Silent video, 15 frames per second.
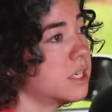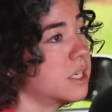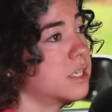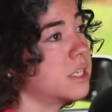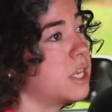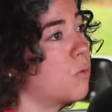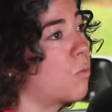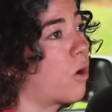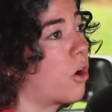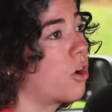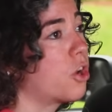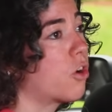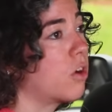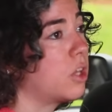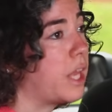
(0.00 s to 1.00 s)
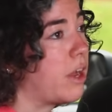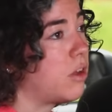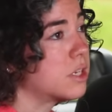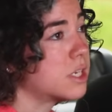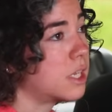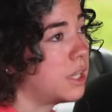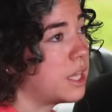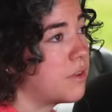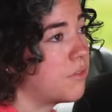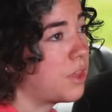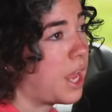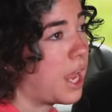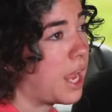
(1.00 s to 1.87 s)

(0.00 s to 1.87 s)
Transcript: to see where you're allowed to leave the